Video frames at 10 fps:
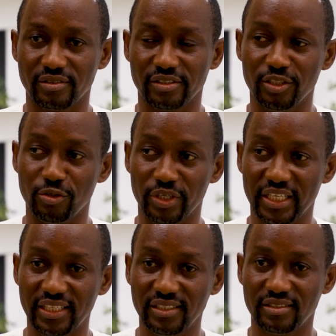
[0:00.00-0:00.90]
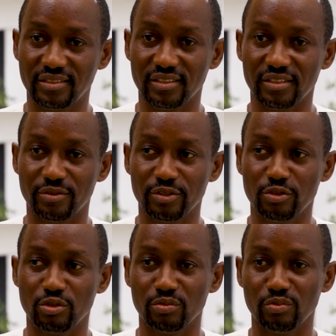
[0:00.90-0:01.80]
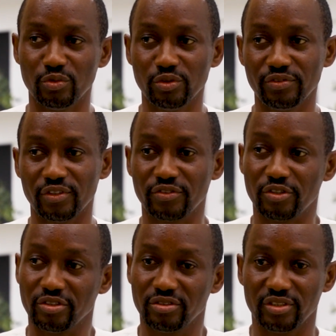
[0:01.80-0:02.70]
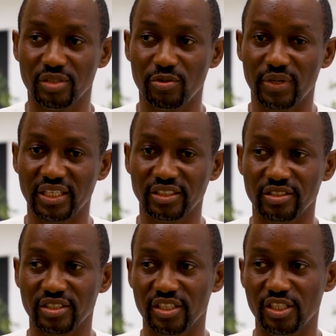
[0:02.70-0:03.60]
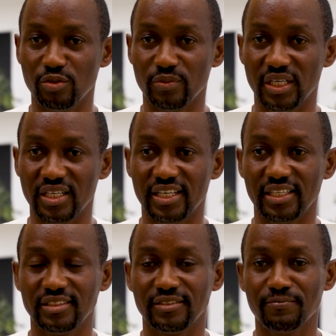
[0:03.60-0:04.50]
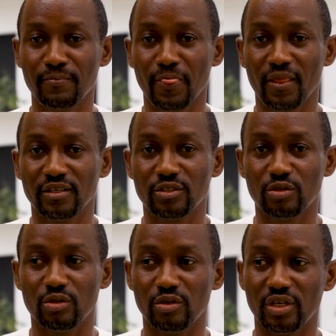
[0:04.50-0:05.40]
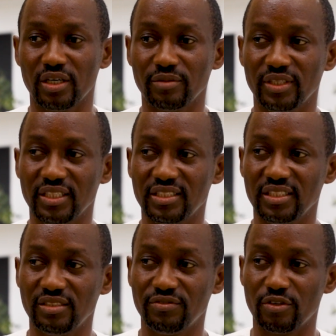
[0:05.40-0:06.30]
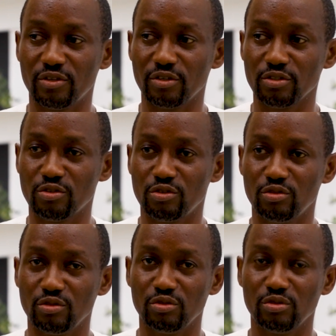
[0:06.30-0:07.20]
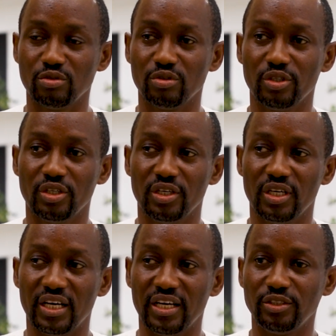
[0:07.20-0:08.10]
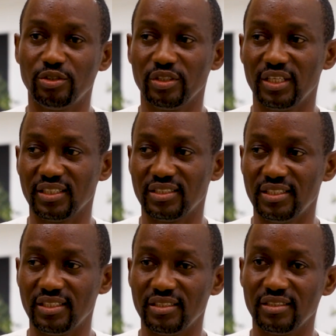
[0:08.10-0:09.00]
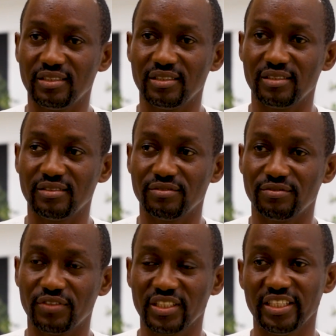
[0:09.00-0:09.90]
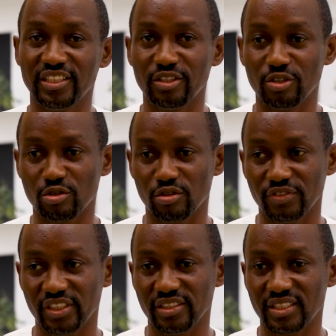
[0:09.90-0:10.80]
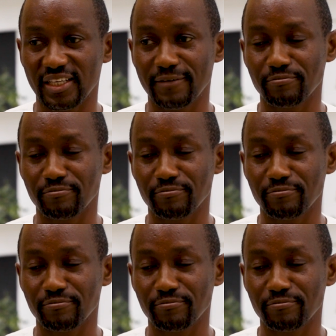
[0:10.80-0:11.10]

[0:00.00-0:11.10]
relocate, they want to move. Of course, labor migration is a human right. So there's need for us to ensure that the facilitators of this